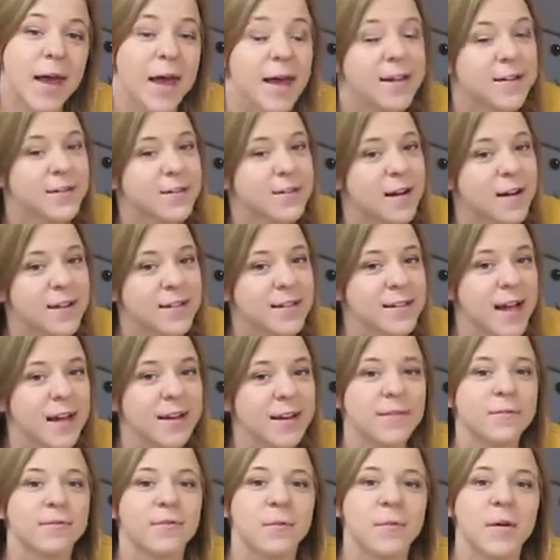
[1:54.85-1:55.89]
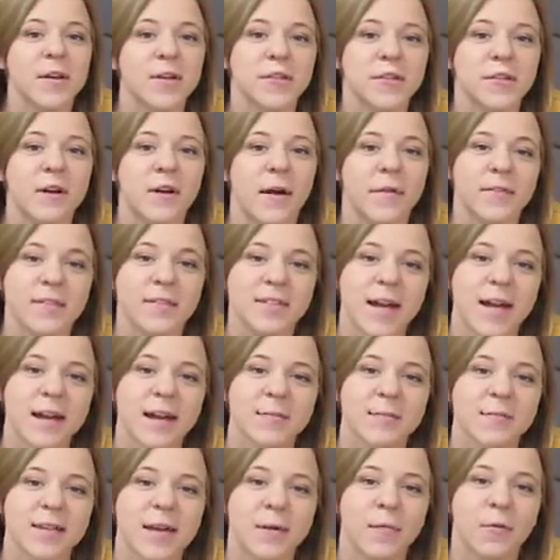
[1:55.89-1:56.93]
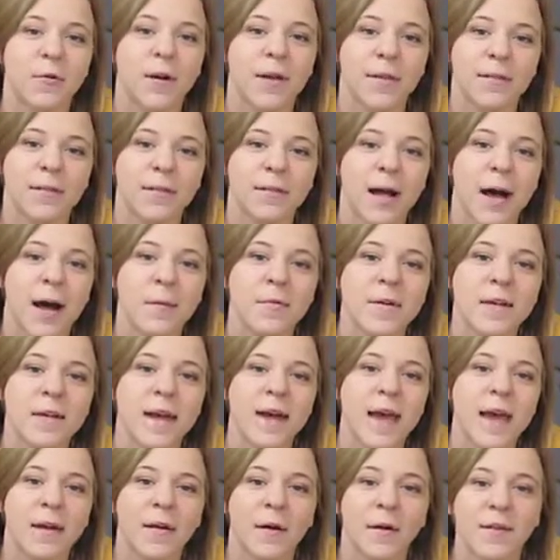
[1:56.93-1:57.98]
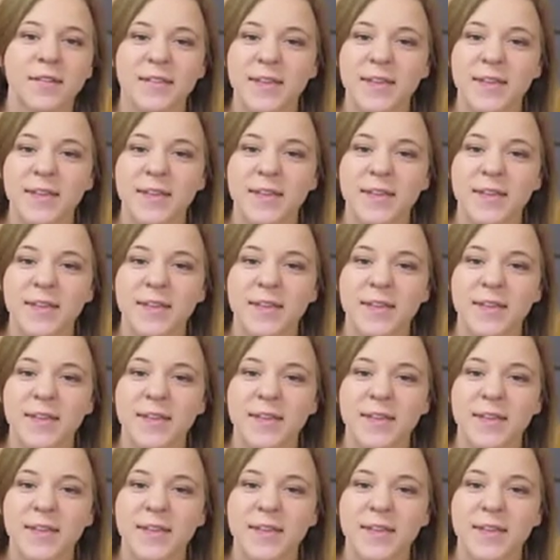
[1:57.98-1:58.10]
and your contact information on the sign-up table in the lobby and I'll